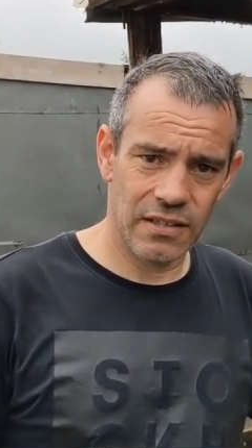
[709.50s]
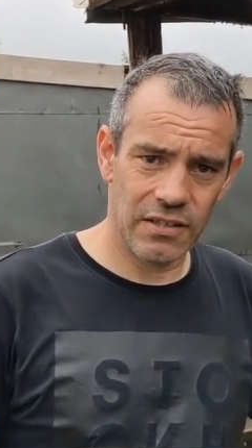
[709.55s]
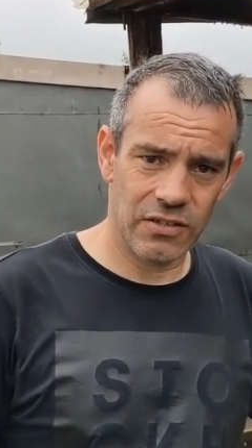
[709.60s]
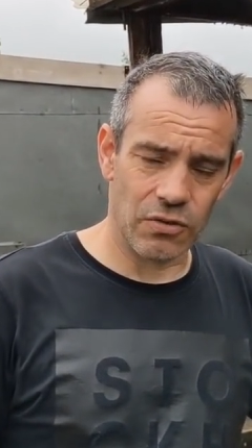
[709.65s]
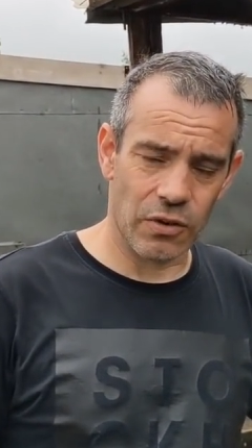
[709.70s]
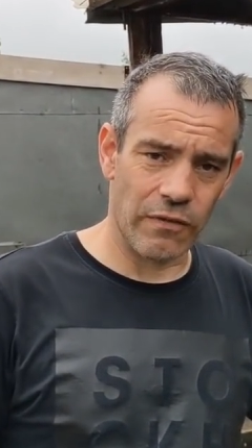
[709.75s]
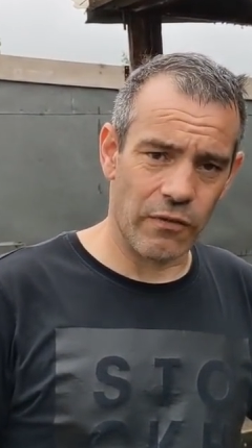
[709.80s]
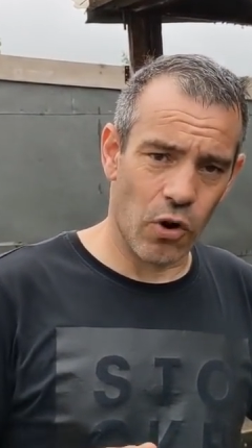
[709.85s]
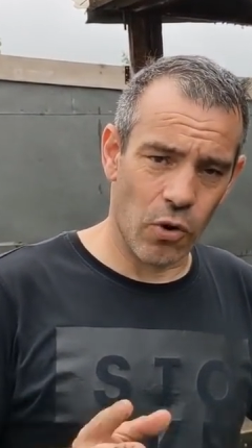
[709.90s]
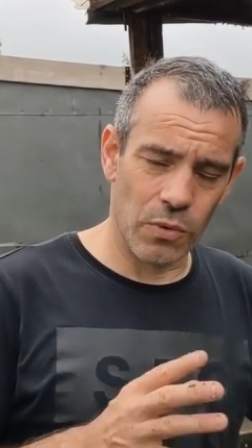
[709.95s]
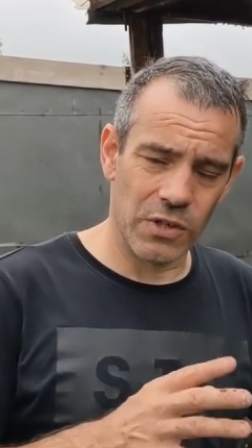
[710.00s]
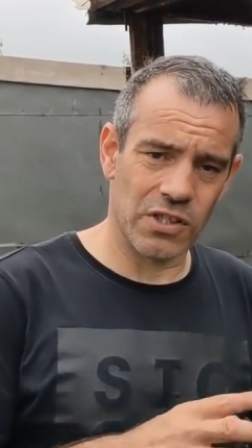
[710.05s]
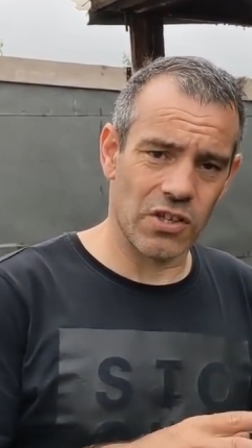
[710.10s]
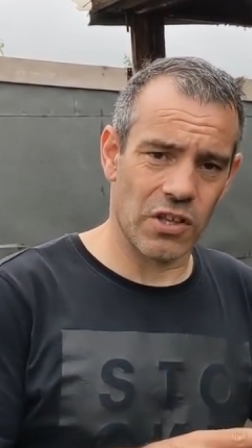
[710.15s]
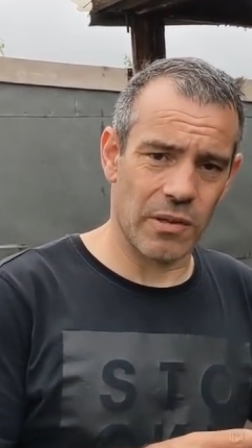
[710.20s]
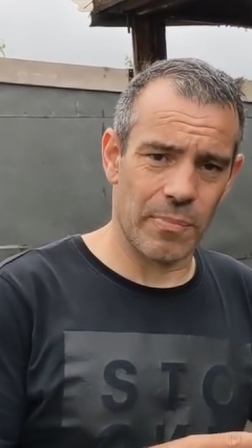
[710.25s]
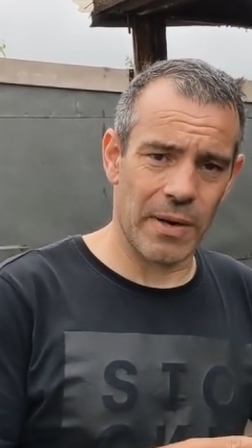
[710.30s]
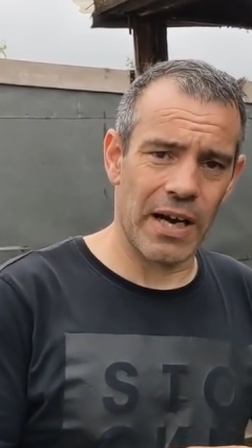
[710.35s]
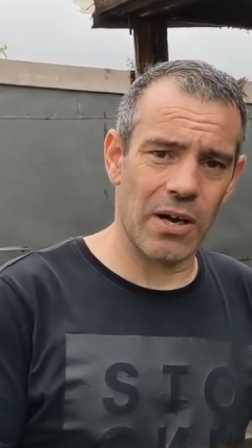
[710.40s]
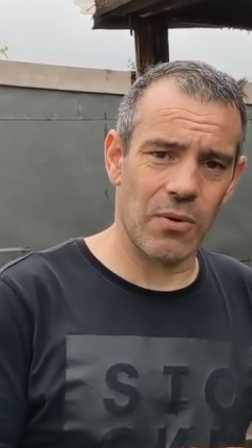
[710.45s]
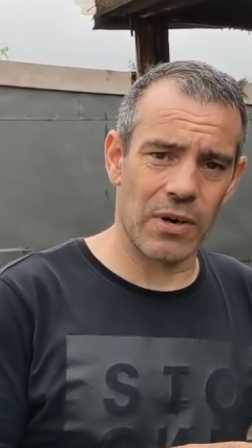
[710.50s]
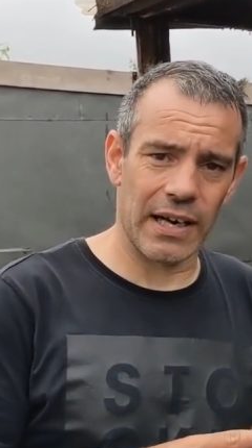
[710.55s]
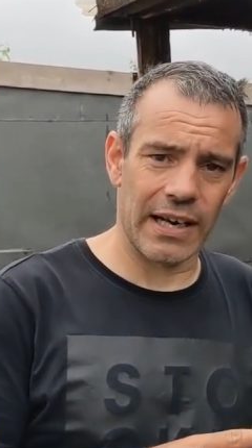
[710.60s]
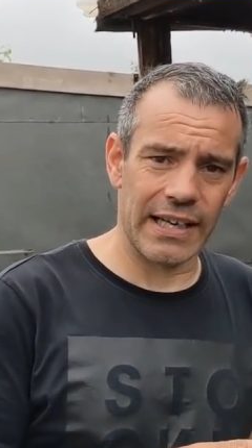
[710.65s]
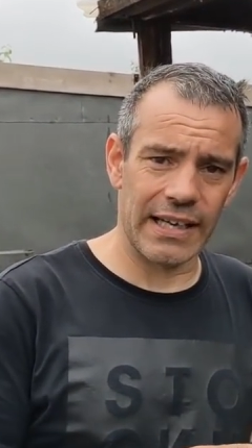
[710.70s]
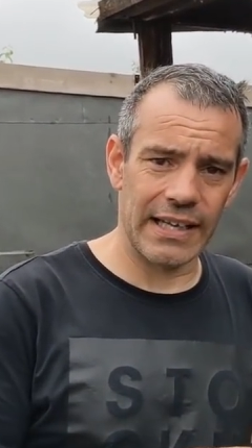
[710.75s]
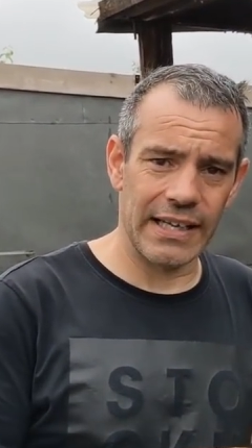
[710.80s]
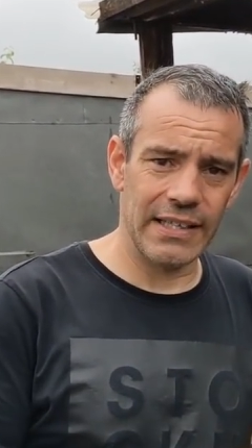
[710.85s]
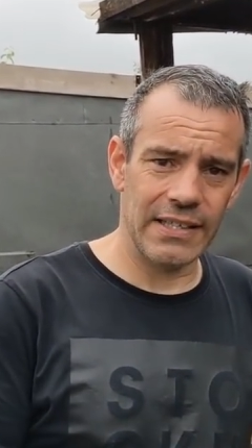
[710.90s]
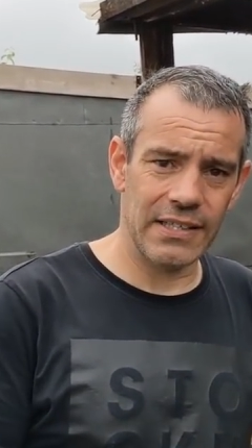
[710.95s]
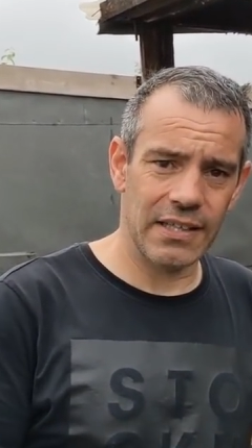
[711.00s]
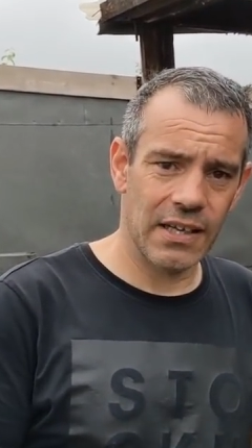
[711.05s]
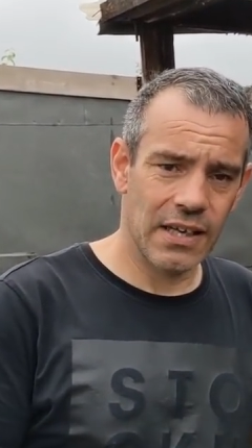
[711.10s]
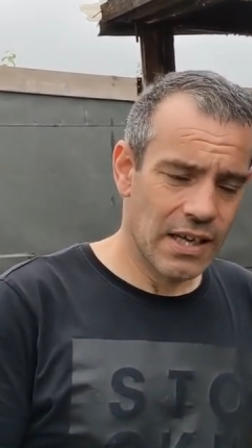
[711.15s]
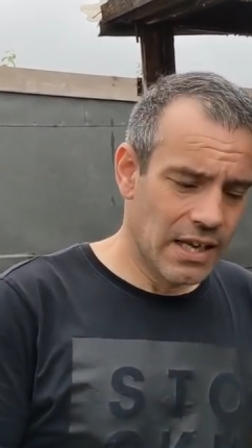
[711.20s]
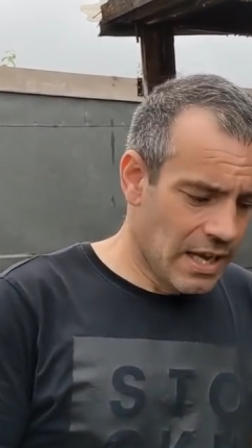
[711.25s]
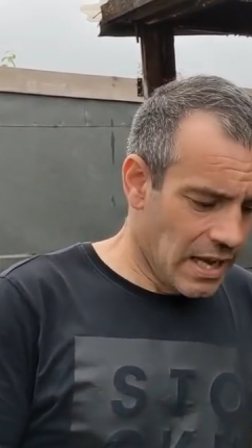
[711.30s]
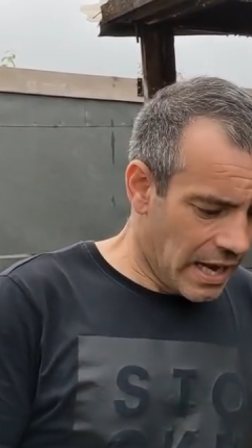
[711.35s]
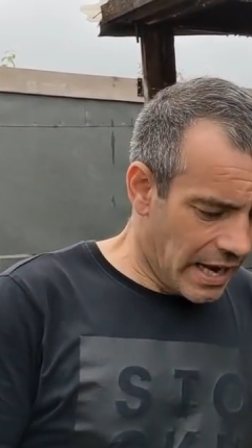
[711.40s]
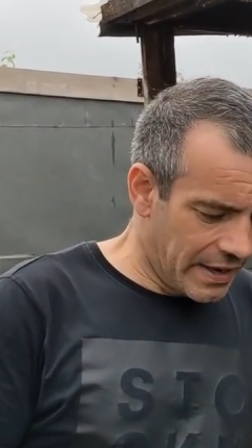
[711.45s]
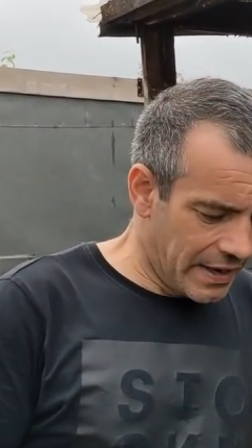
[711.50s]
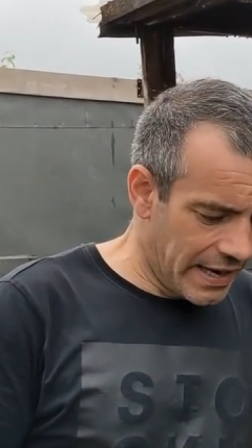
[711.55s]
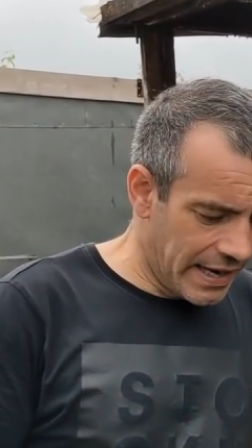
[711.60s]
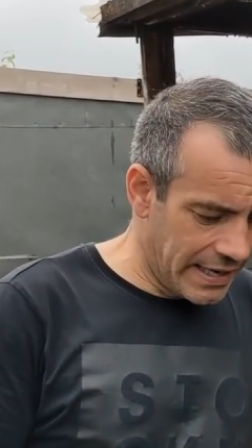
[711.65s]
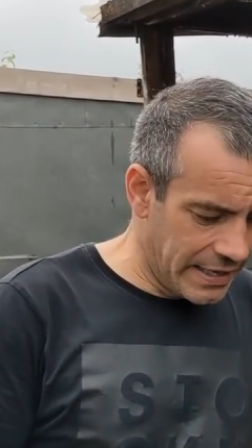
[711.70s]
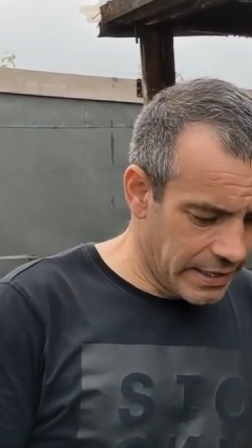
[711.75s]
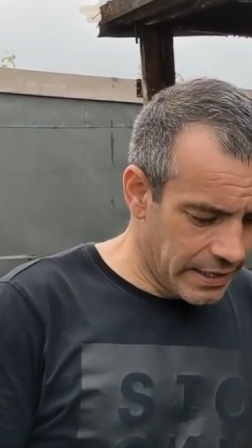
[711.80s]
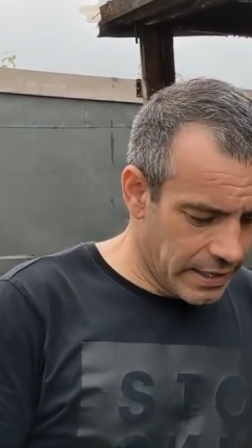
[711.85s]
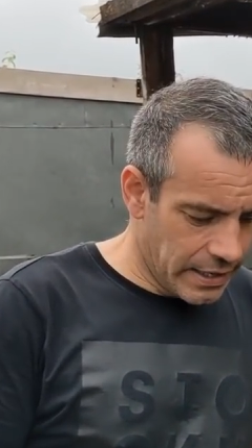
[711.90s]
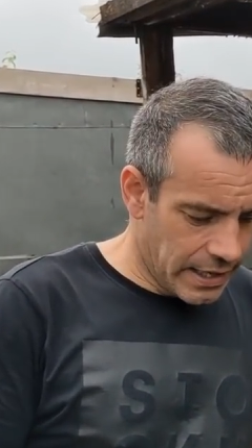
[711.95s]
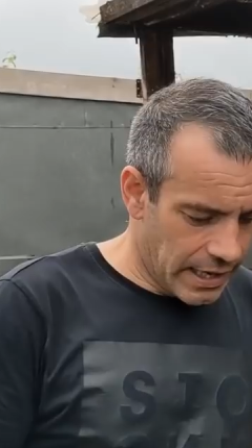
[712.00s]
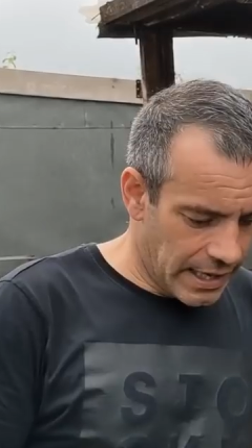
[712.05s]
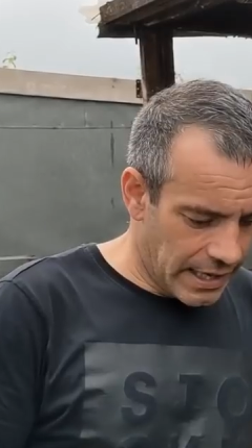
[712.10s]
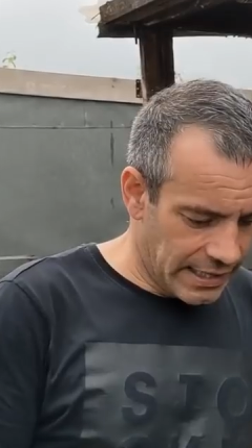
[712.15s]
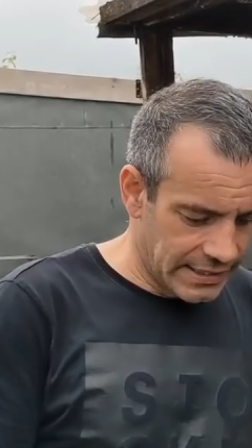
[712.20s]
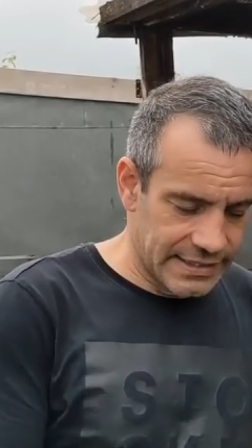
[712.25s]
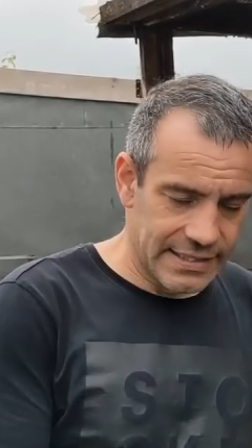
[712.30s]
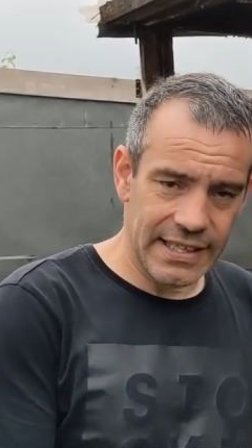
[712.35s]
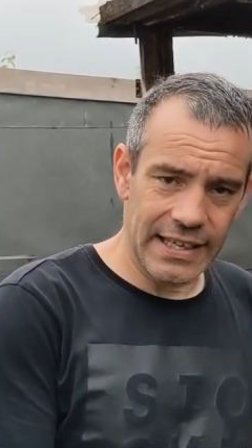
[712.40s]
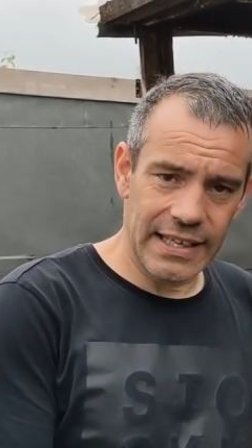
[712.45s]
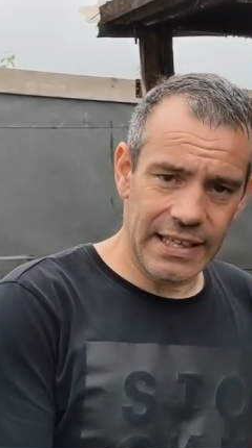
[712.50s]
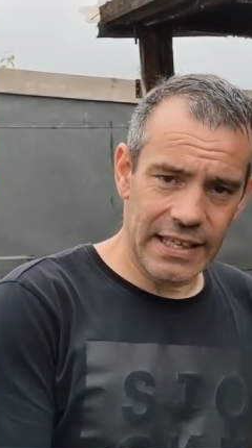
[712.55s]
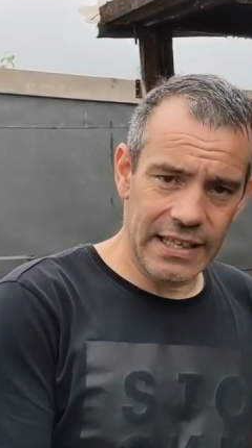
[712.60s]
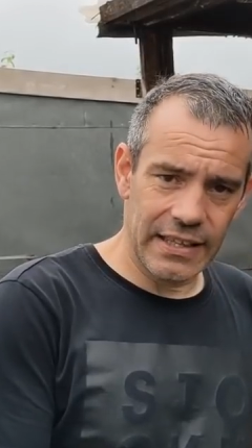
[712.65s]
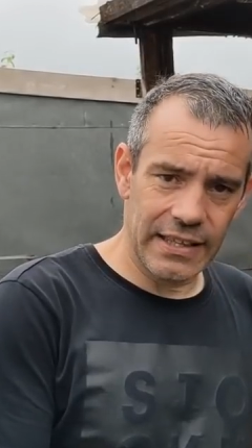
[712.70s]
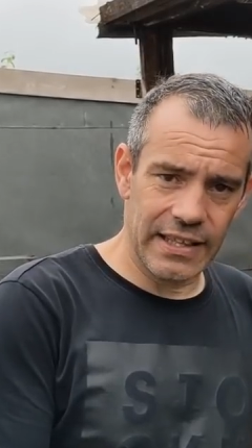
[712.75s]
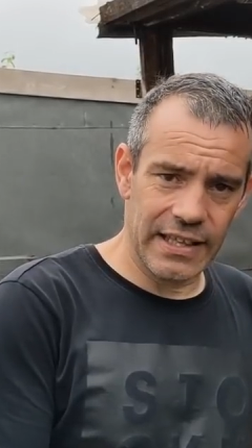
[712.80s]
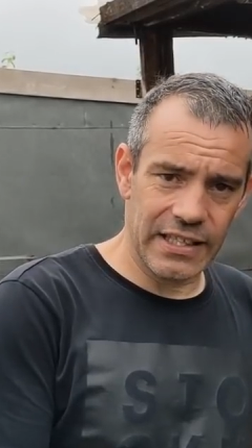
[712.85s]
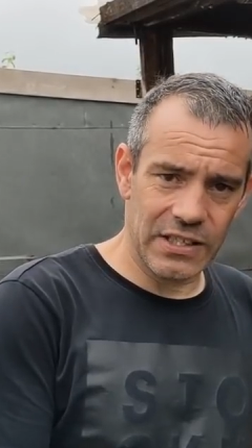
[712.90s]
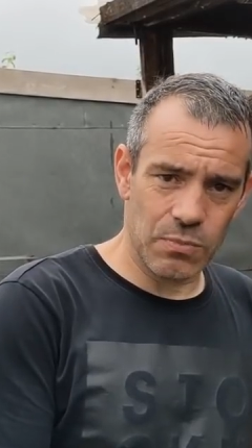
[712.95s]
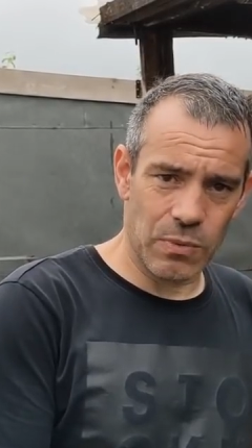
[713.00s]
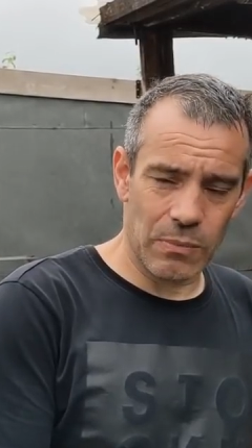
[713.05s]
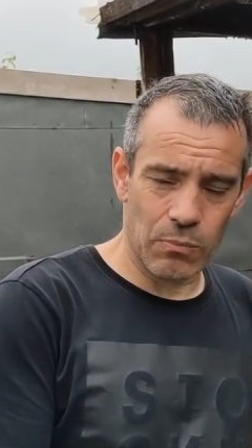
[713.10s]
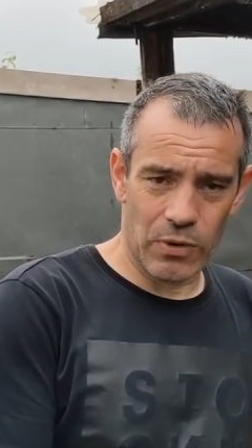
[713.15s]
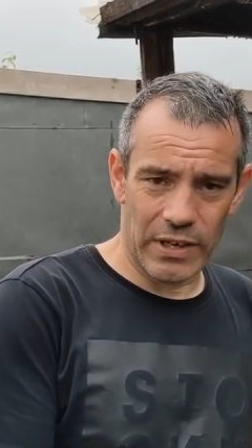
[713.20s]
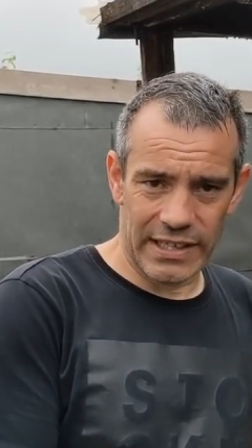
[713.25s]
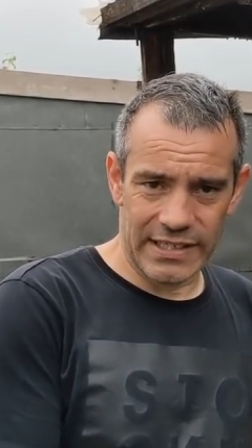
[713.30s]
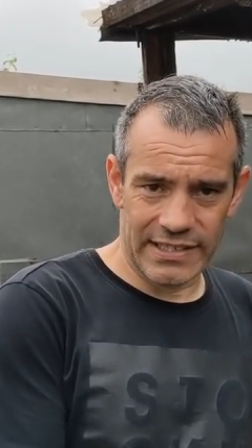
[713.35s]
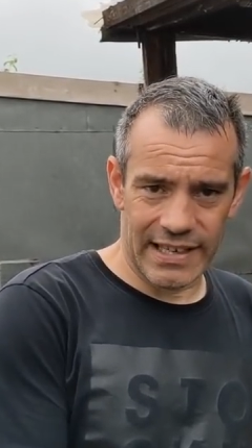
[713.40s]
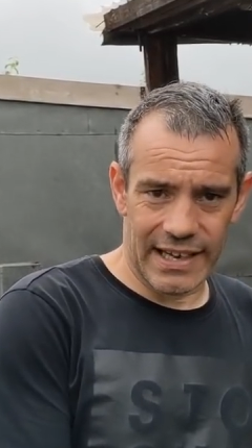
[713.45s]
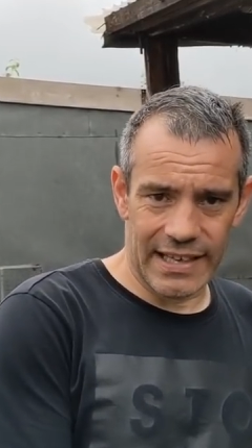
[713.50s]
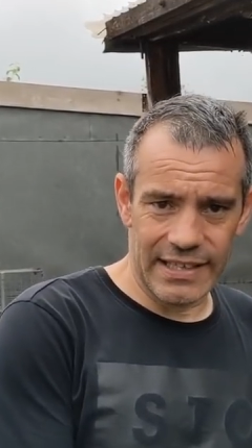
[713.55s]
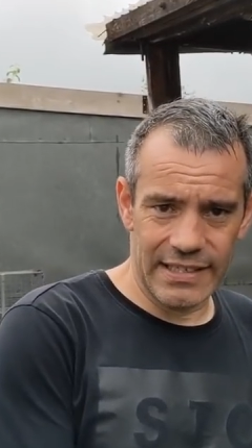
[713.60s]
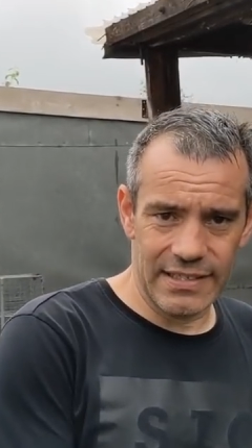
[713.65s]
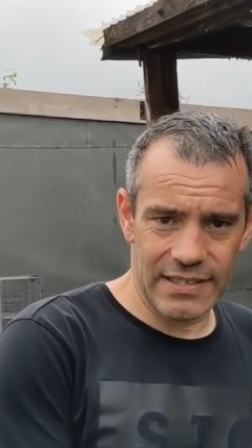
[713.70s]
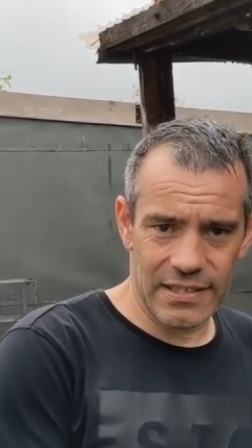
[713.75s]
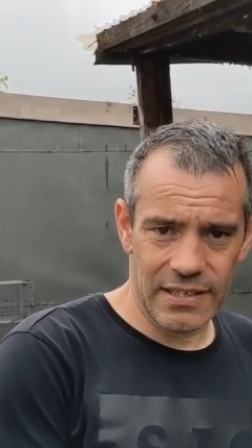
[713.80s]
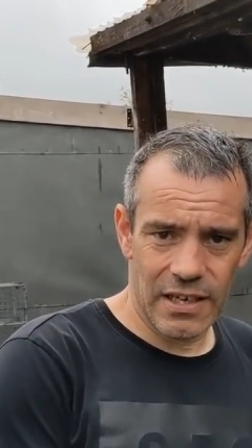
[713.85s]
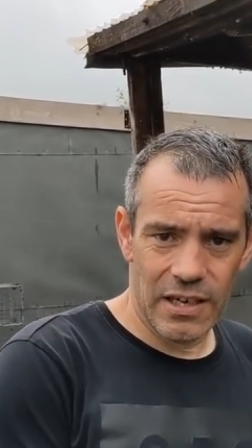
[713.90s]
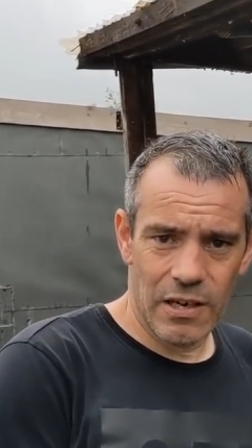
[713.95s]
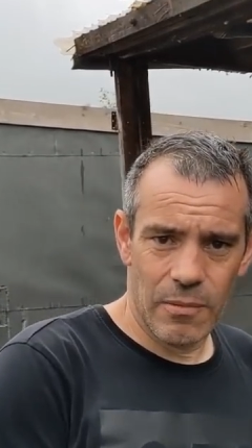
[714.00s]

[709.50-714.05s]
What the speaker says: So I've always got the power I need. And then I'll take this one when it dies,